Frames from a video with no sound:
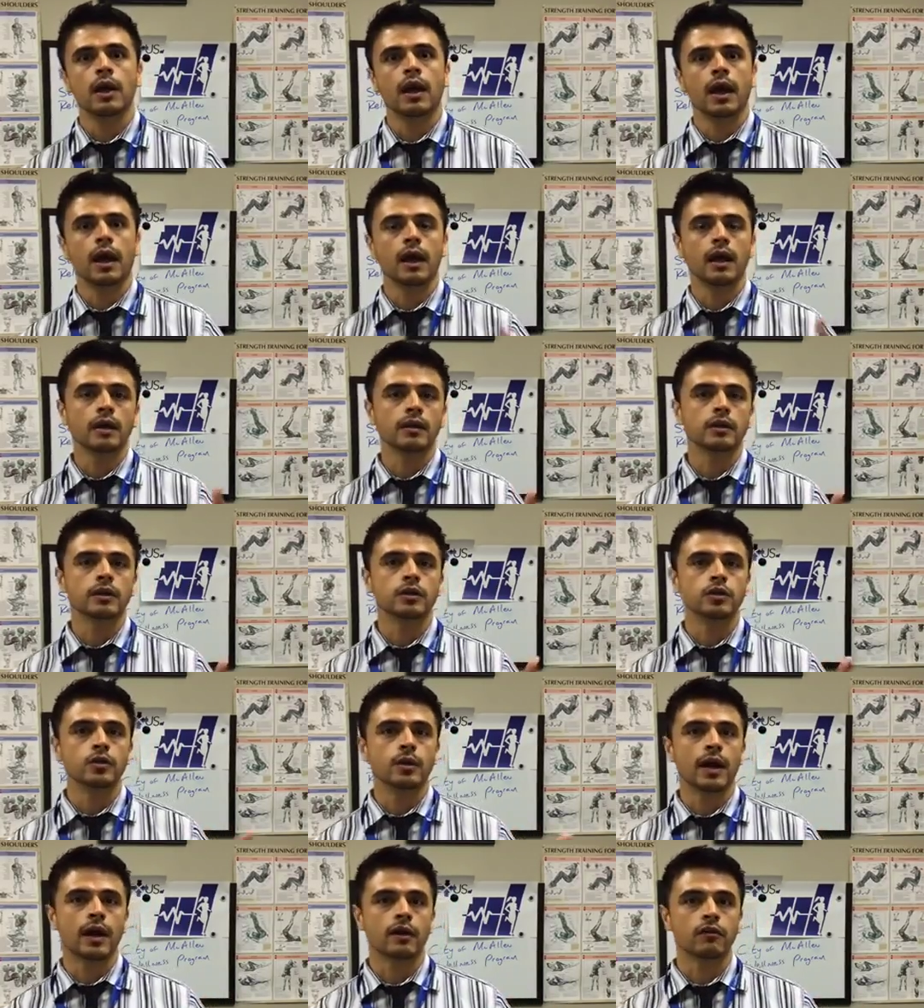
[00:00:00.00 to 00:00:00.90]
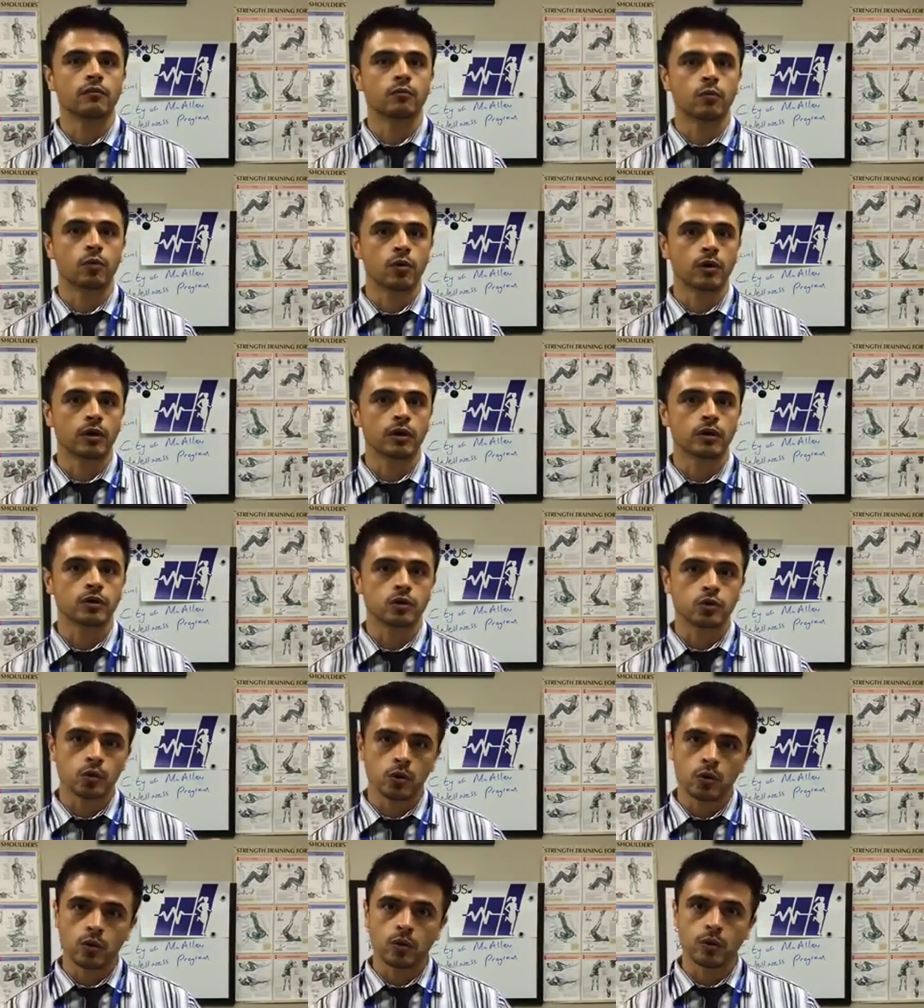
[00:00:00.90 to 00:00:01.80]
and that you have more
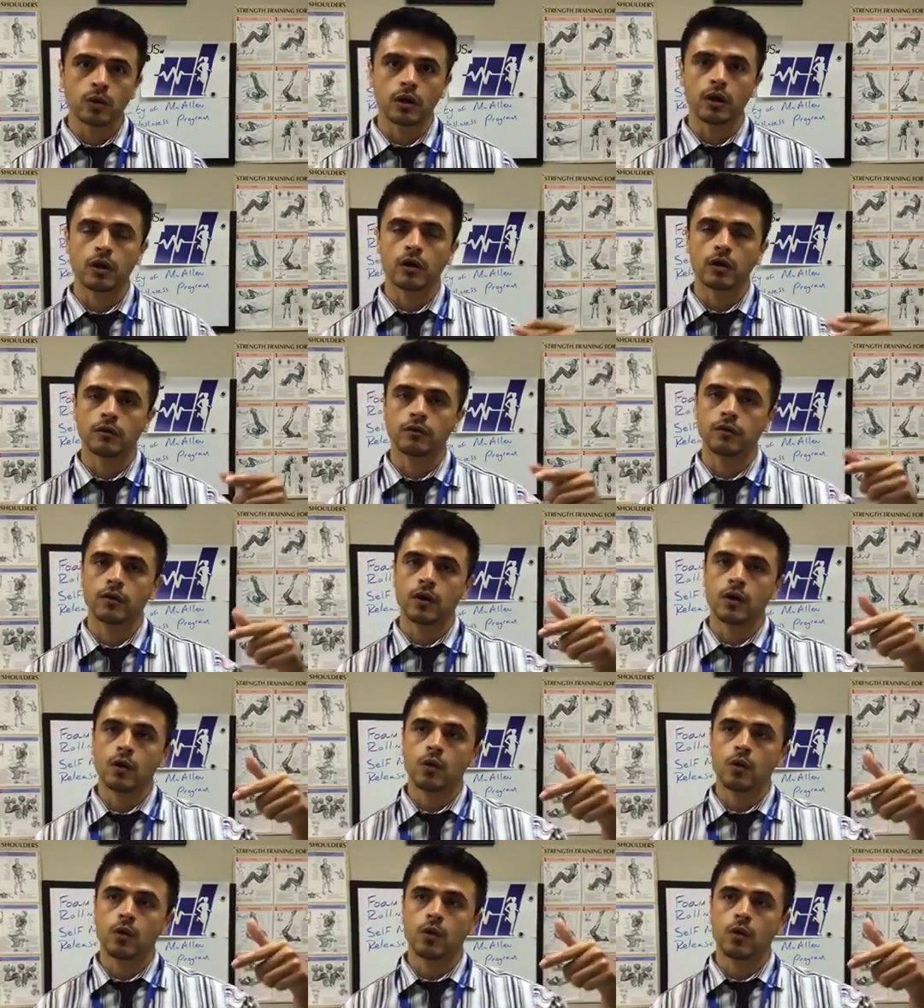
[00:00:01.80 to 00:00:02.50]
control of